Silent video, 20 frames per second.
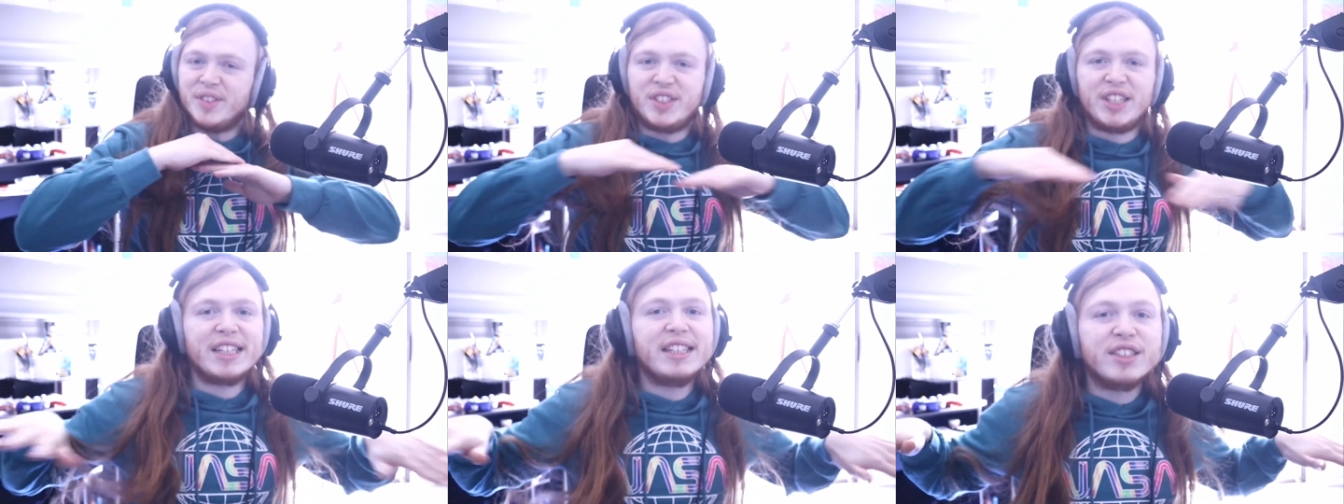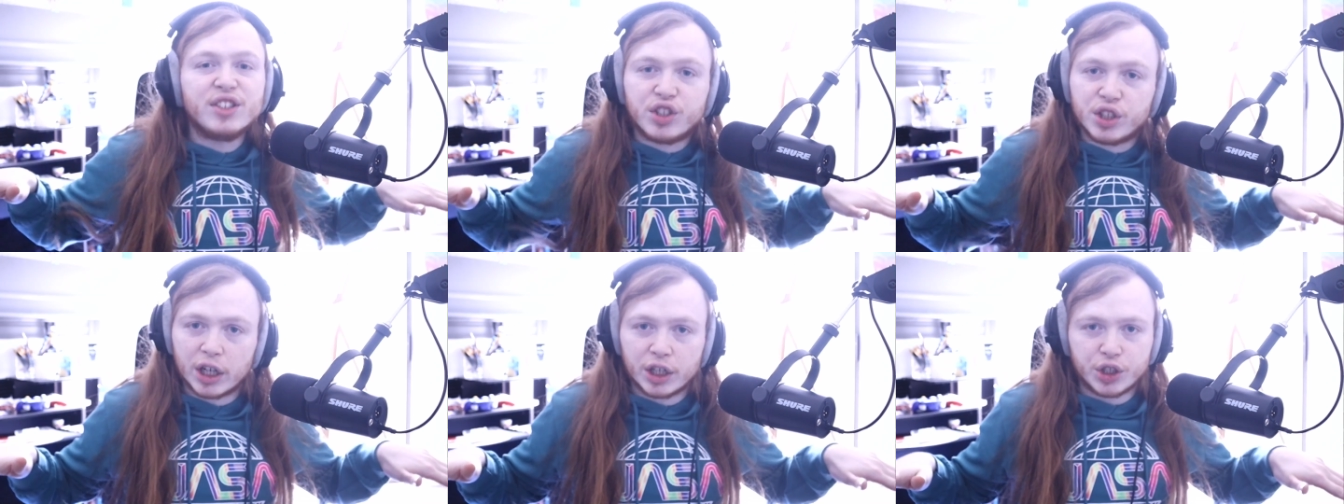
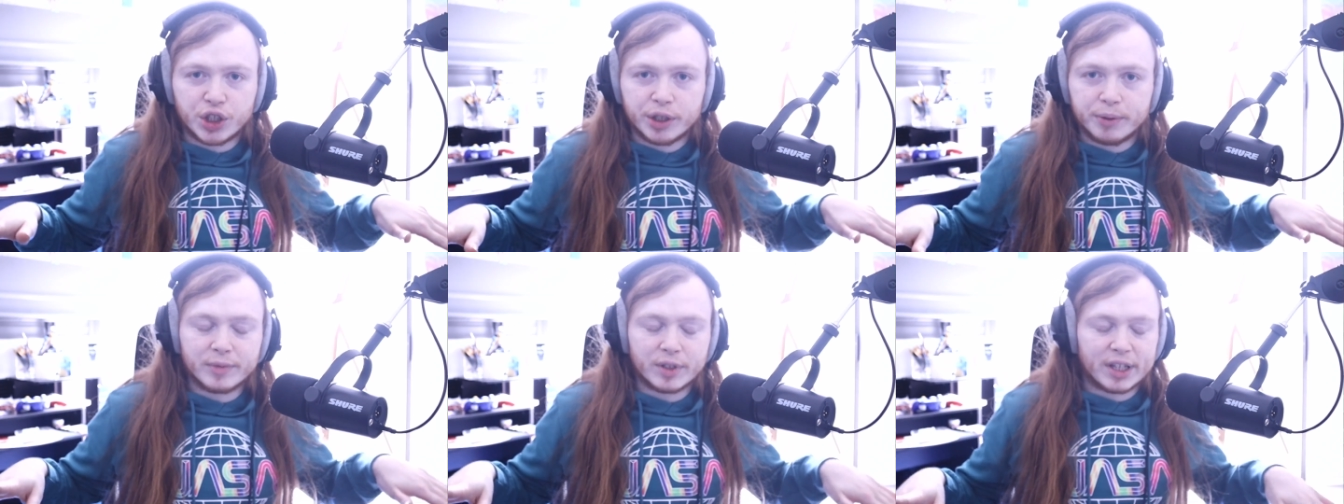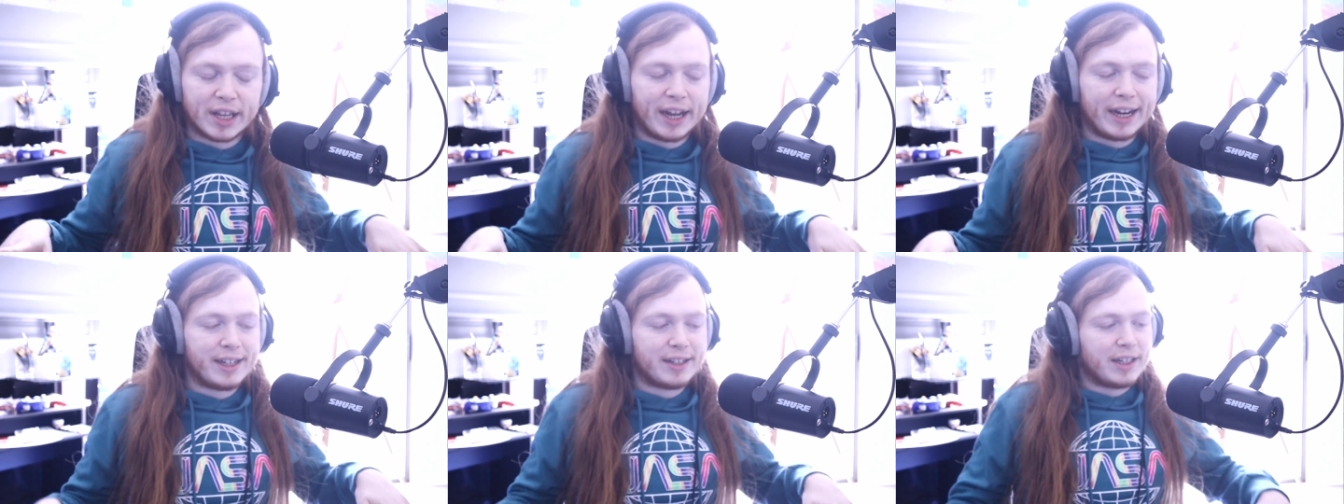Didn't touch him,
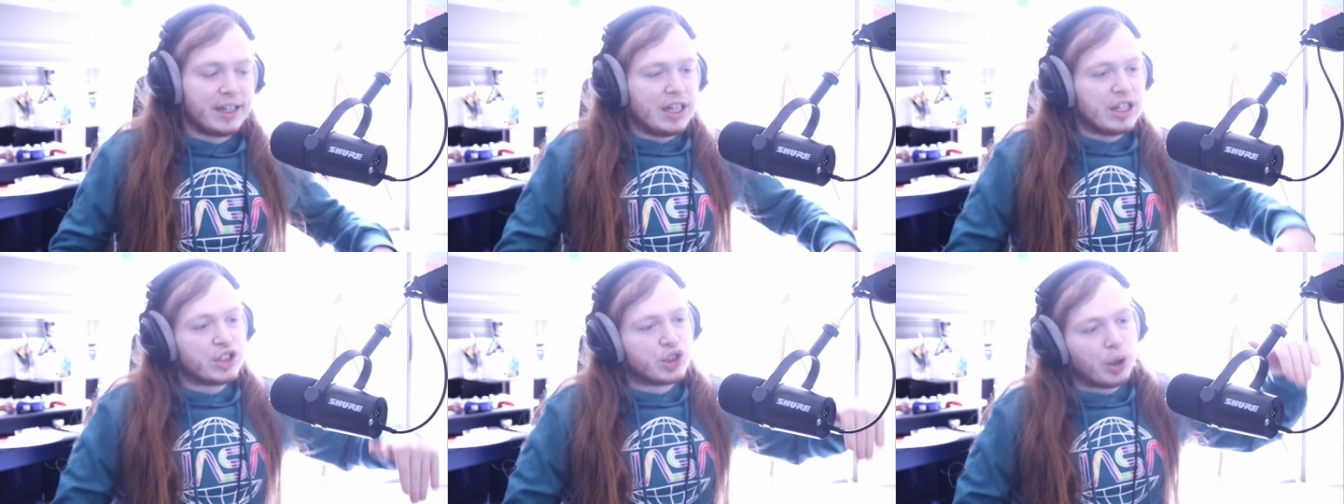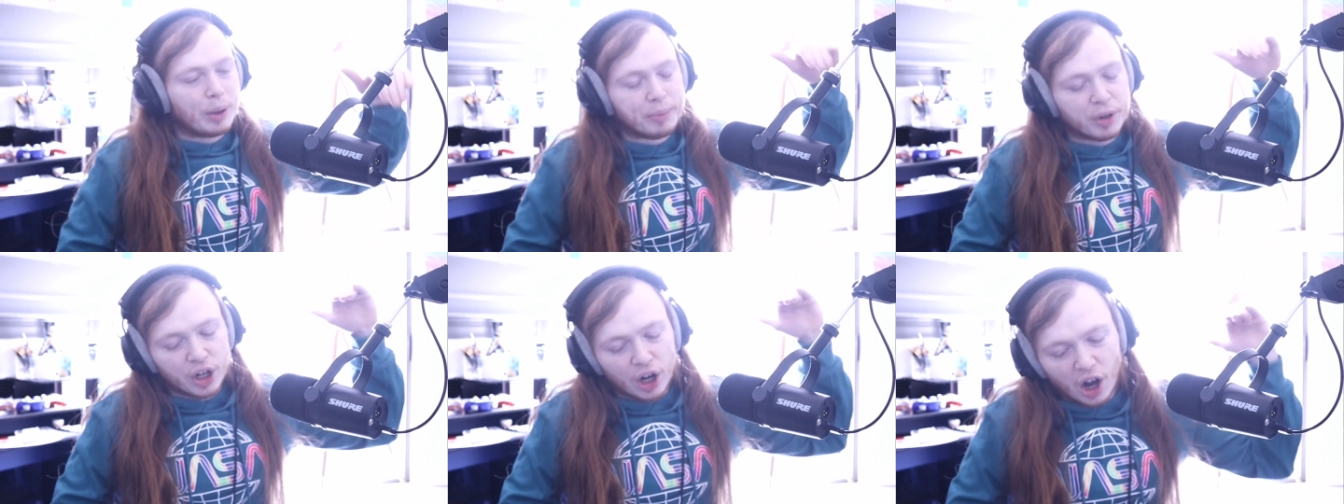okay?
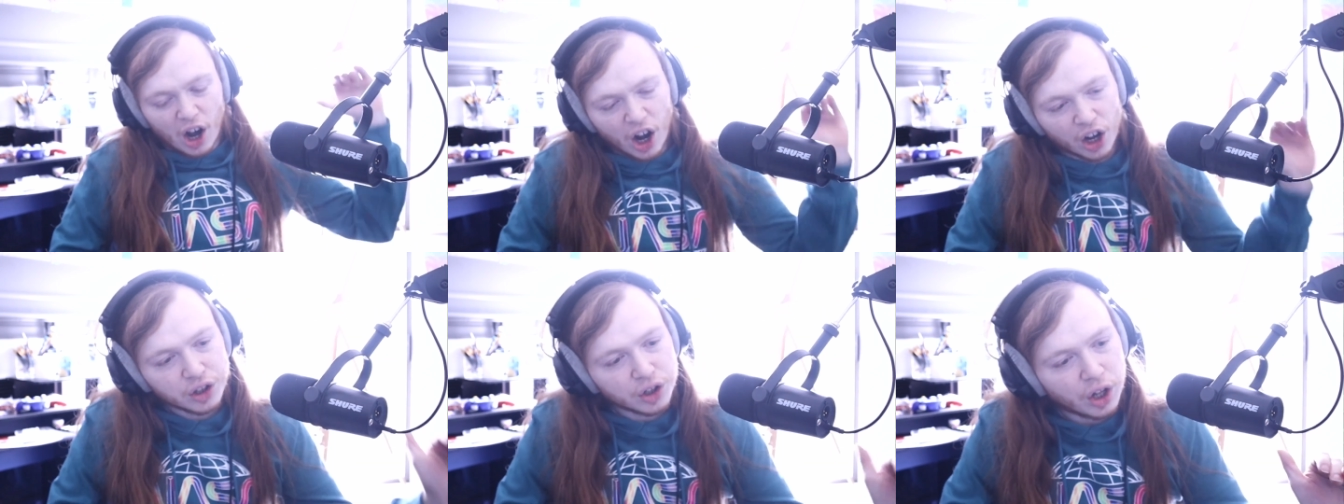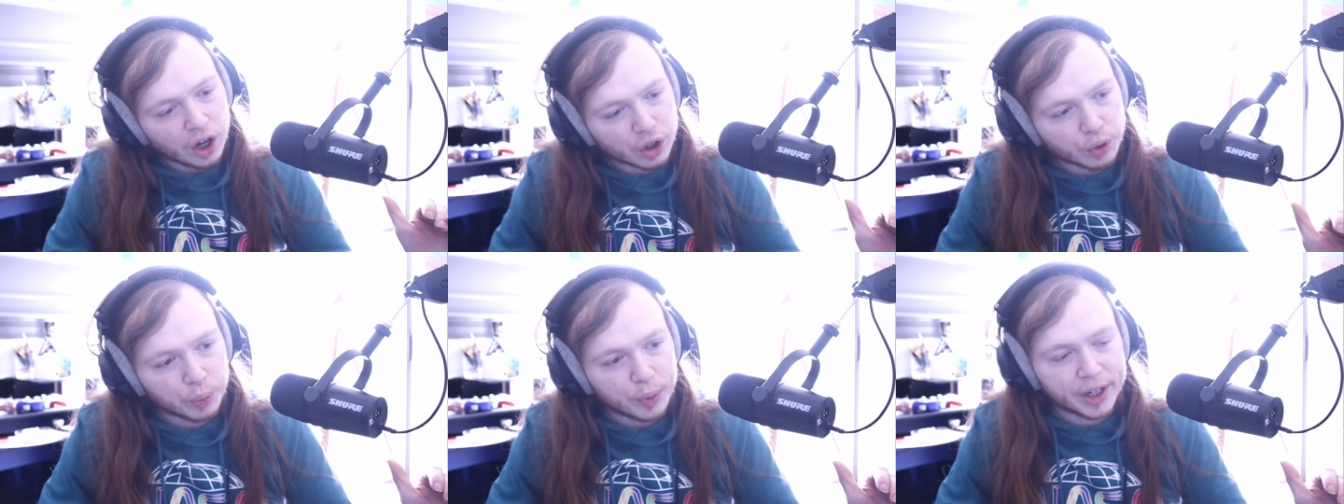So I'm gonna
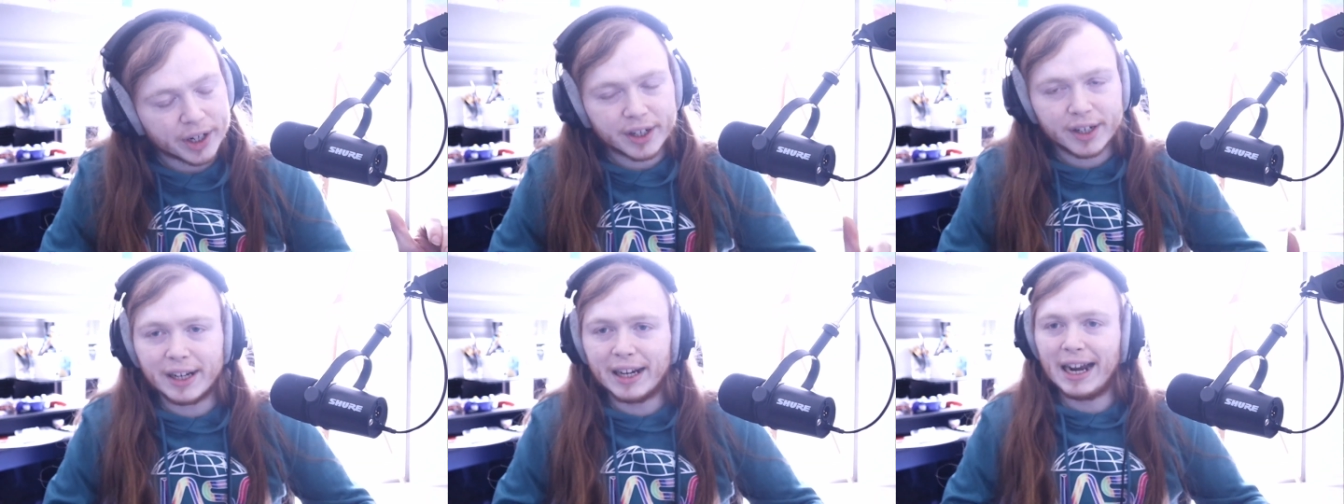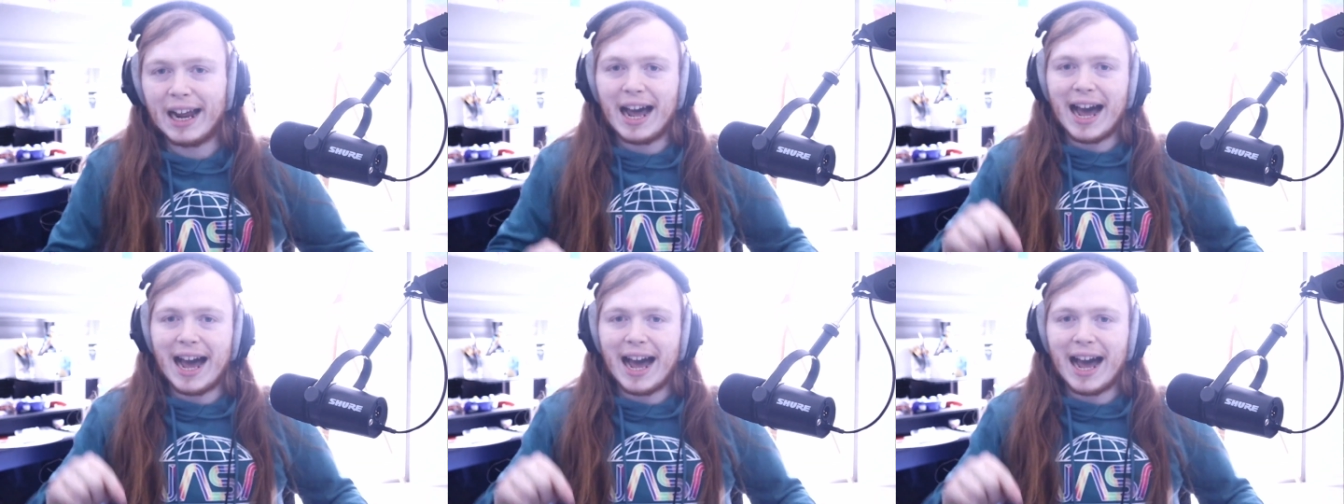unlock Rick.